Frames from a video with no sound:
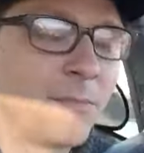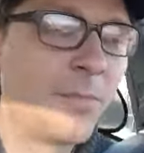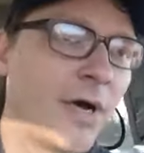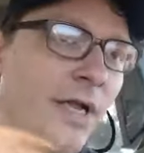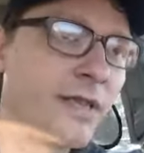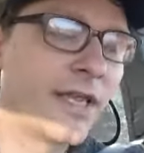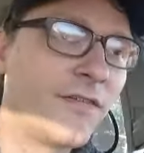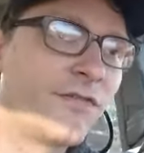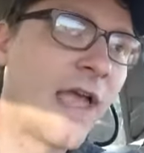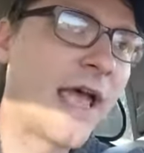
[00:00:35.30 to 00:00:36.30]
but
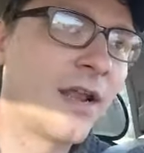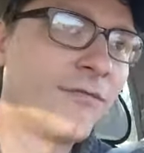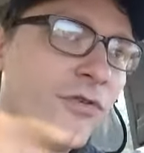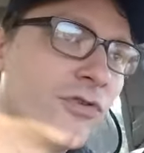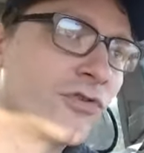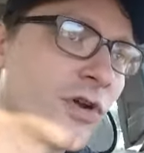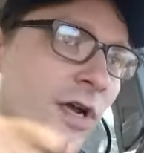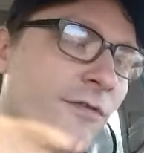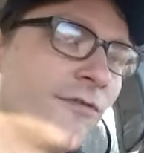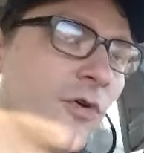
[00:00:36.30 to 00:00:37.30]
they've had a food
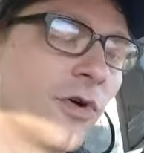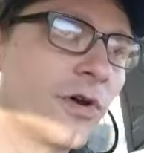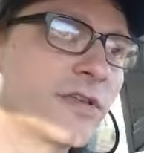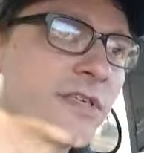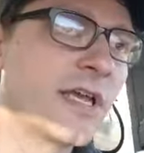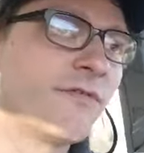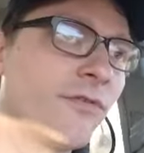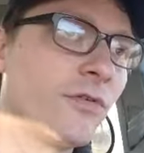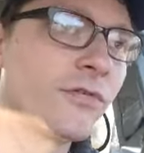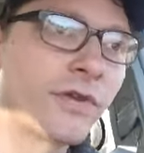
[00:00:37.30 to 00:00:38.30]
truck for
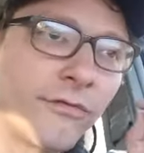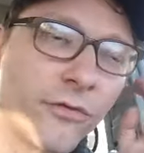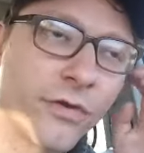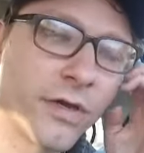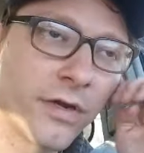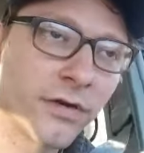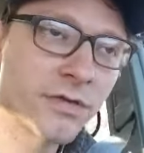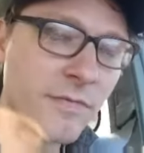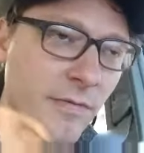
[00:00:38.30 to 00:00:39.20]
several years.